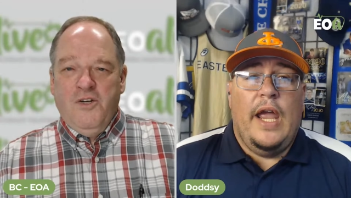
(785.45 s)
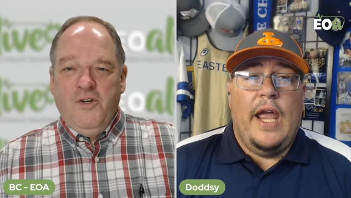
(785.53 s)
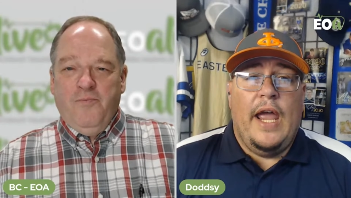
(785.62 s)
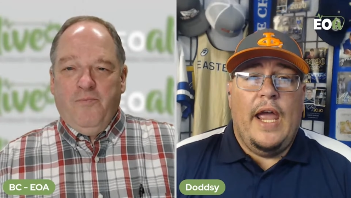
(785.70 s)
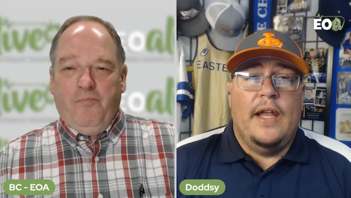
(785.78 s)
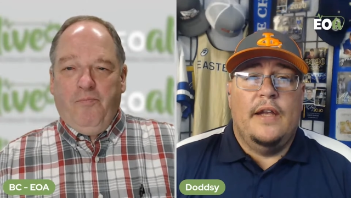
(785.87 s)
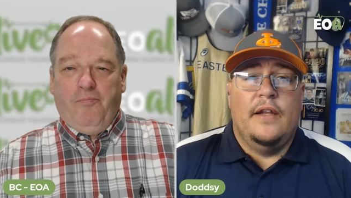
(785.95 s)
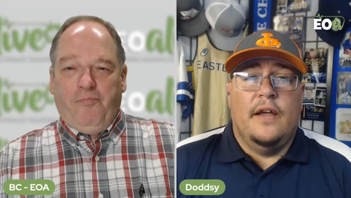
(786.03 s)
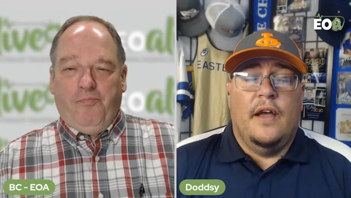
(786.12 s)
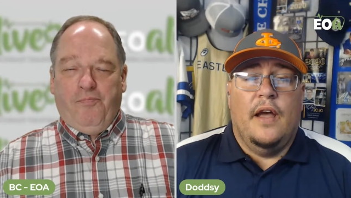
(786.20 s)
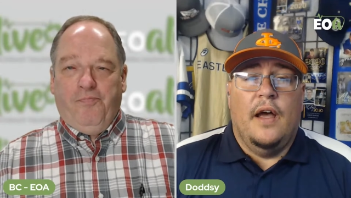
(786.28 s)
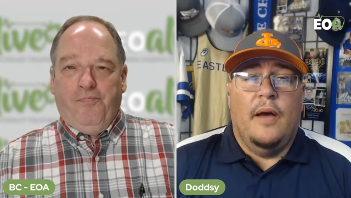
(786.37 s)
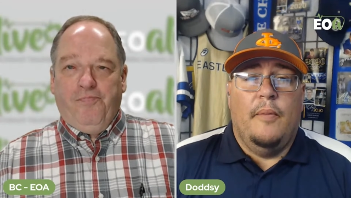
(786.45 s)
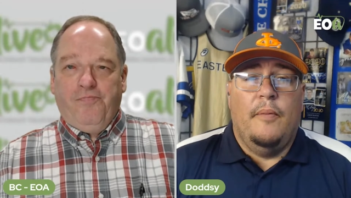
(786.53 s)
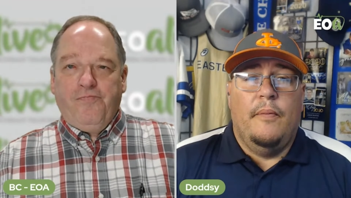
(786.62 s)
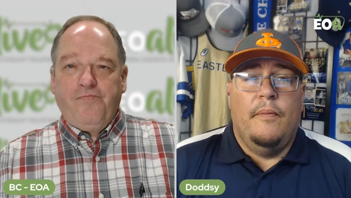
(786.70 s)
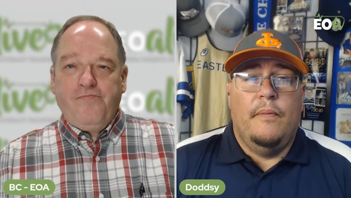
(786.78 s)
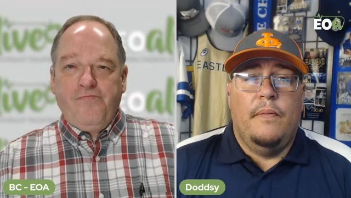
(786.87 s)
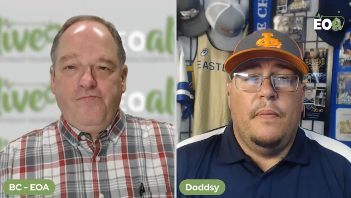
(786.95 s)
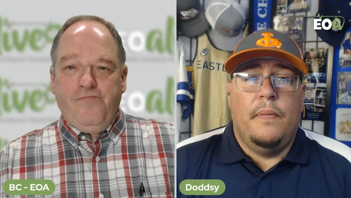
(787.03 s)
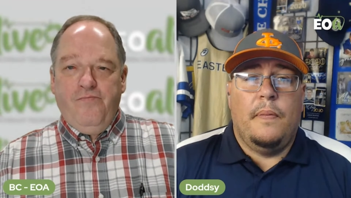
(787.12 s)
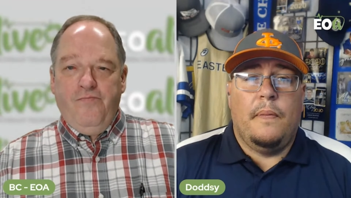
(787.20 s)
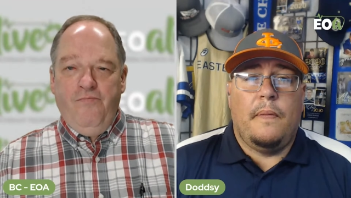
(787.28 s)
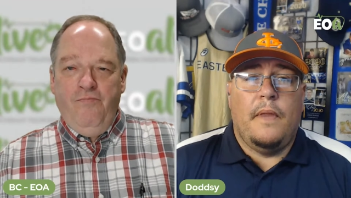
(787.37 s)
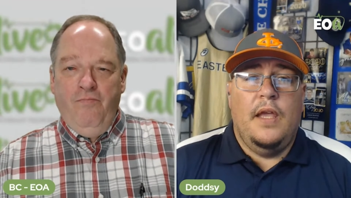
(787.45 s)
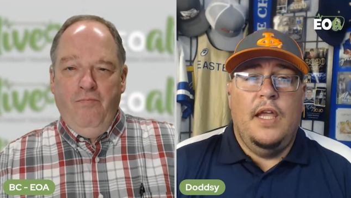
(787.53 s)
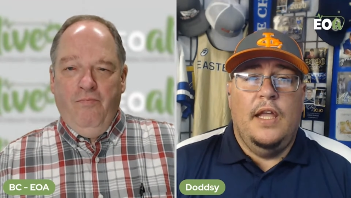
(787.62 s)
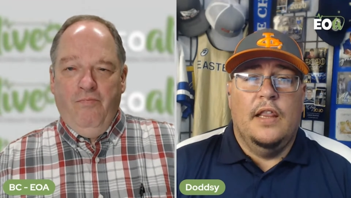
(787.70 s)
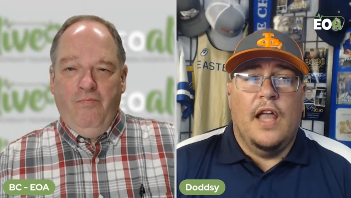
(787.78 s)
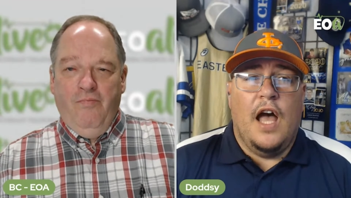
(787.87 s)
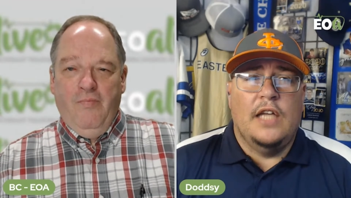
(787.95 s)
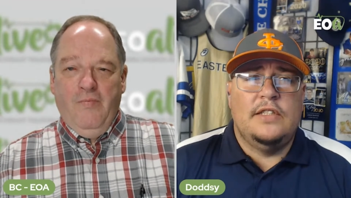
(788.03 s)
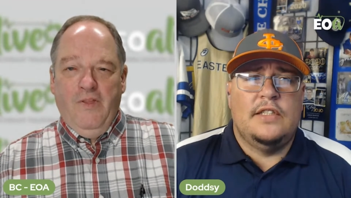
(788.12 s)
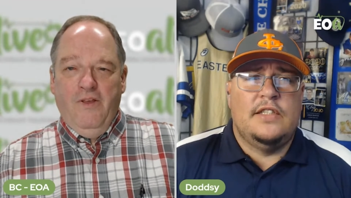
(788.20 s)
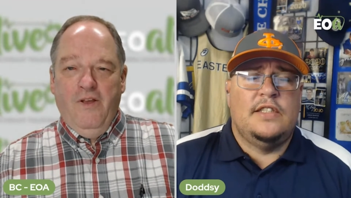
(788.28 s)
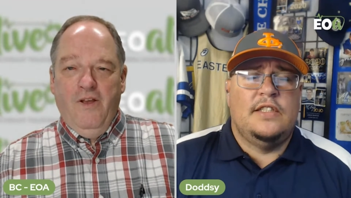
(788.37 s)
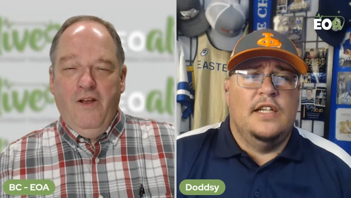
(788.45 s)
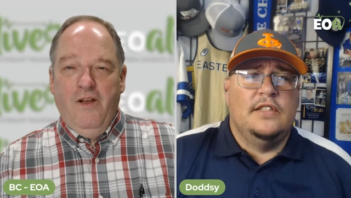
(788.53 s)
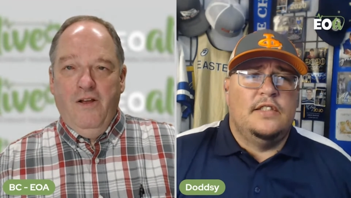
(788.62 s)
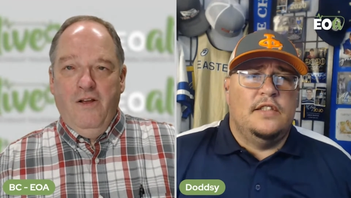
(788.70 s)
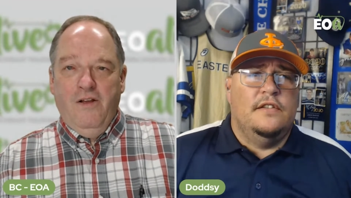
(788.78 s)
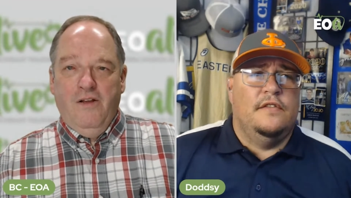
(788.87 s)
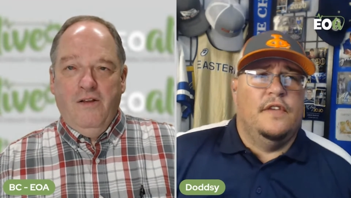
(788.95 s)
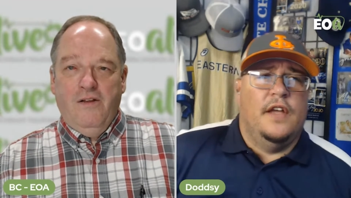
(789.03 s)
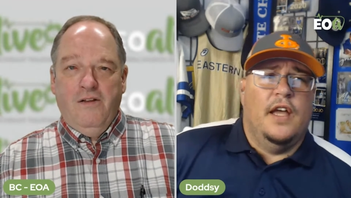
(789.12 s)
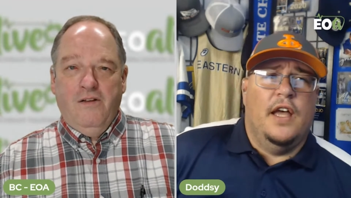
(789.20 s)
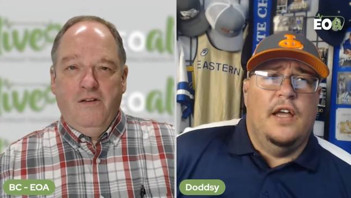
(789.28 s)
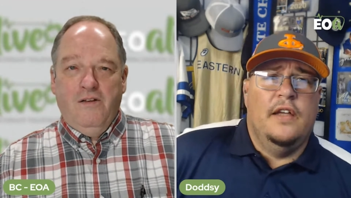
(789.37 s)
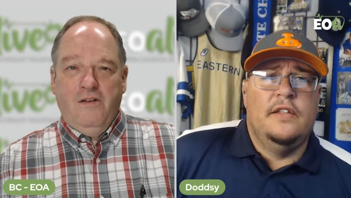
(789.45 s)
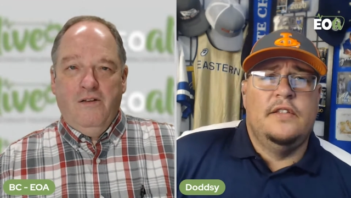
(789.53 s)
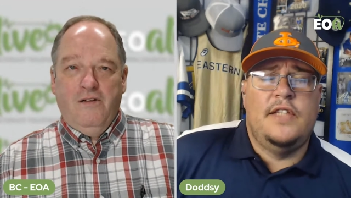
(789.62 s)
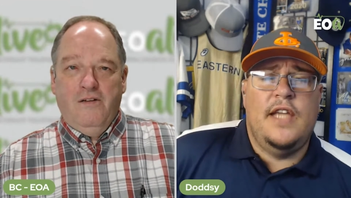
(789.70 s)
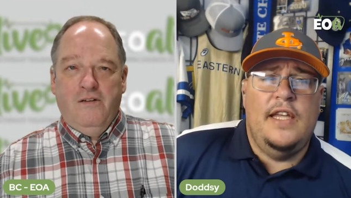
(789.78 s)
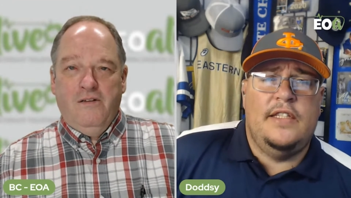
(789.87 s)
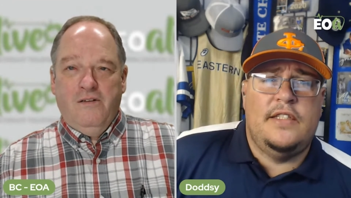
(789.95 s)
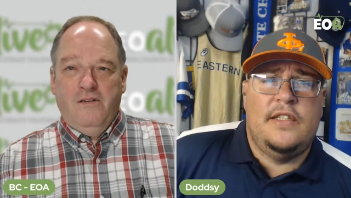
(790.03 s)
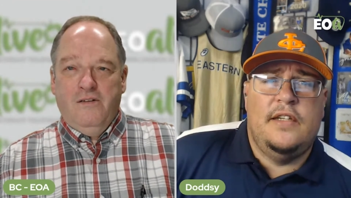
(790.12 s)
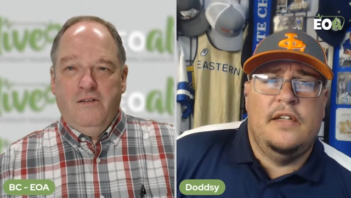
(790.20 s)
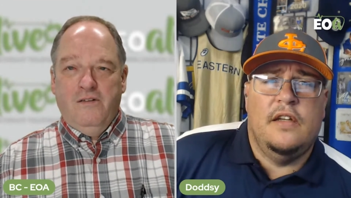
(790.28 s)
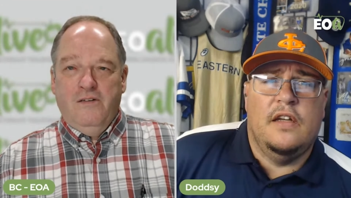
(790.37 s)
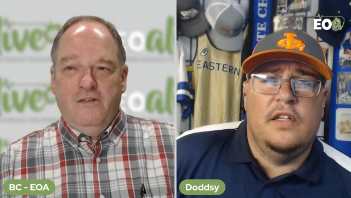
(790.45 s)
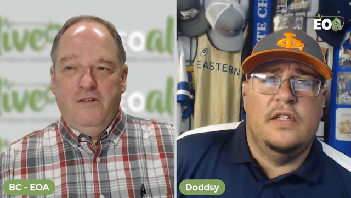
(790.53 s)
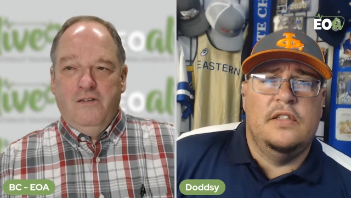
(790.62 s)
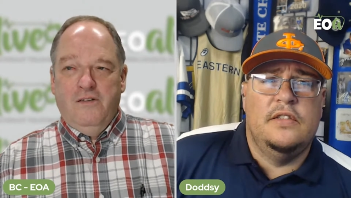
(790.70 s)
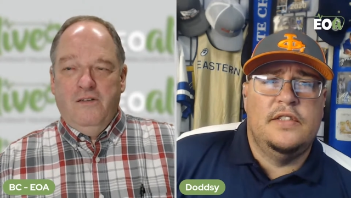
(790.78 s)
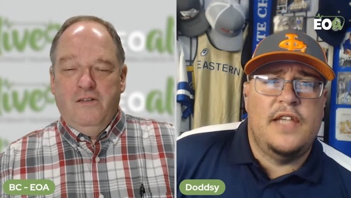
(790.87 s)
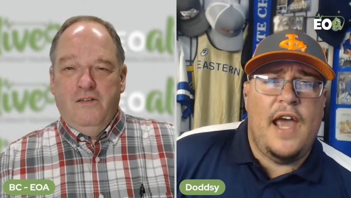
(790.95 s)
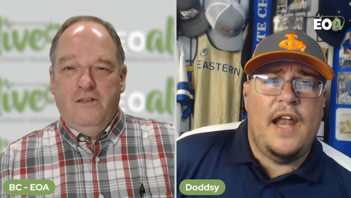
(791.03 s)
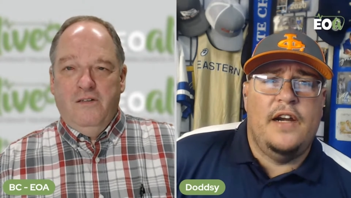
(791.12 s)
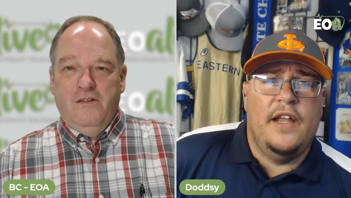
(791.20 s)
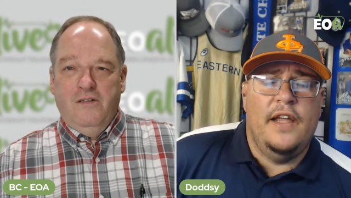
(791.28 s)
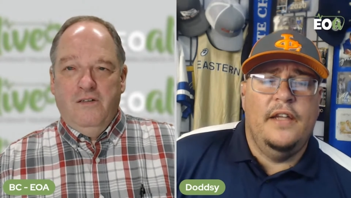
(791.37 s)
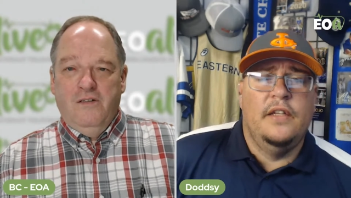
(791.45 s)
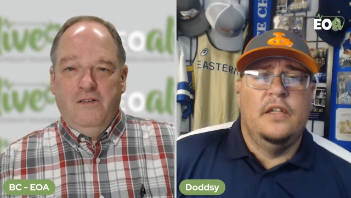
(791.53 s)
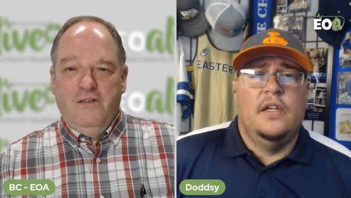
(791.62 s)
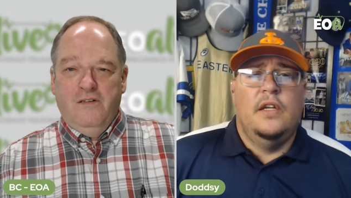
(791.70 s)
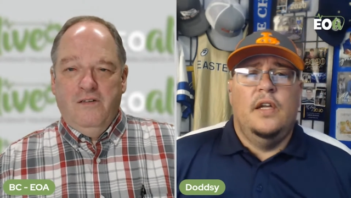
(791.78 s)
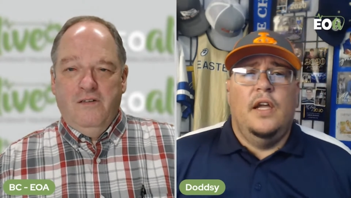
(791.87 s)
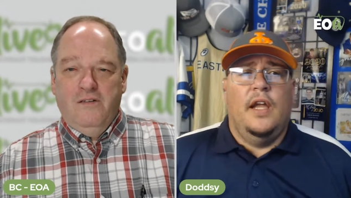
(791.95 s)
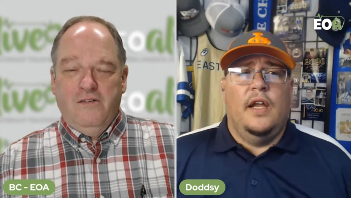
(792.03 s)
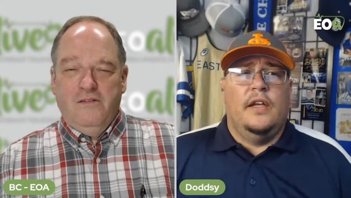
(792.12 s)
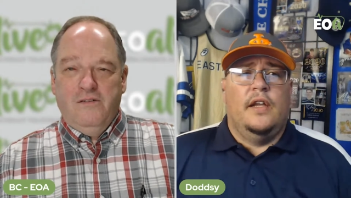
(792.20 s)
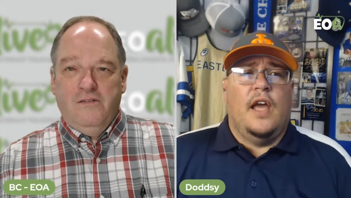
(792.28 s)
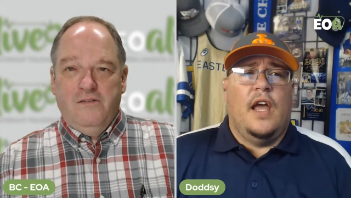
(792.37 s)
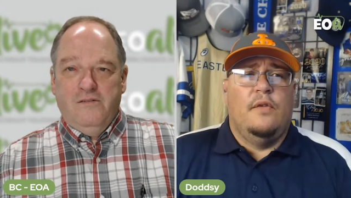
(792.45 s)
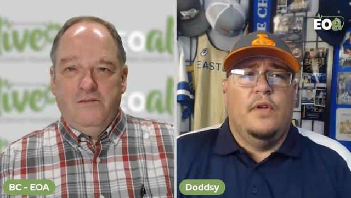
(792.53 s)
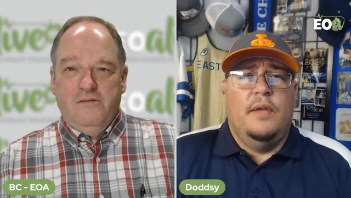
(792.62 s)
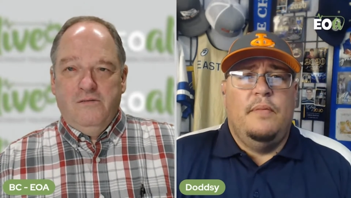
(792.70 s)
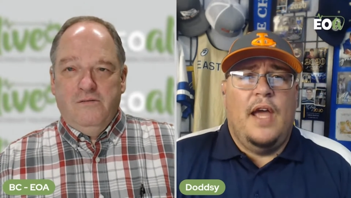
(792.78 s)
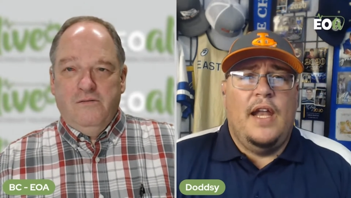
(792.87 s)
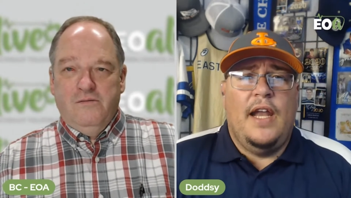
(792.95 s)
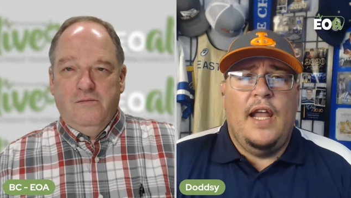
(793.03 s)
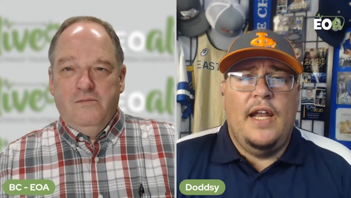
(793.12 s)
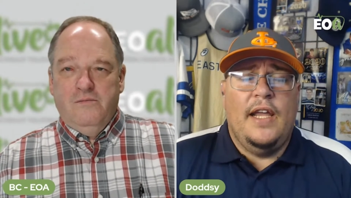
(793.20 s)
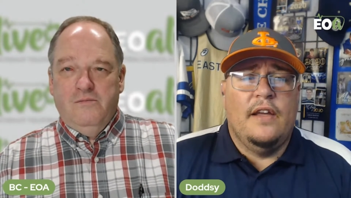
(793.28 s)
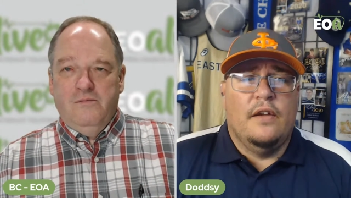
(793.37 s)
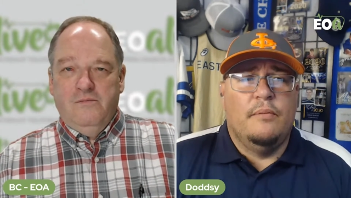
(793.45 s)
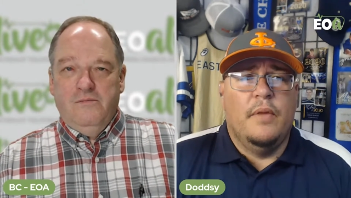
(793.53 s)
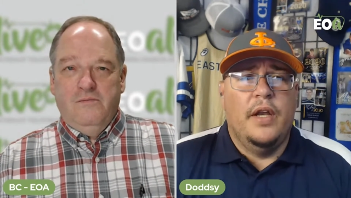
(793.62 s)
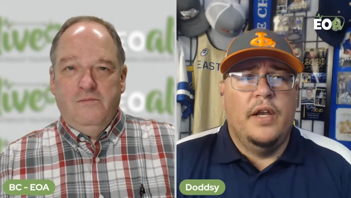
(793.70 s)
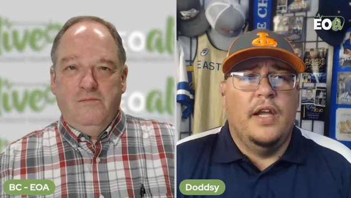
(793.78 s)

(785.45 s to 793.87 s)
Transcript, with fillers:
Speaker 1: and um he lost sense of uh taste on saturday and got a really bad headache on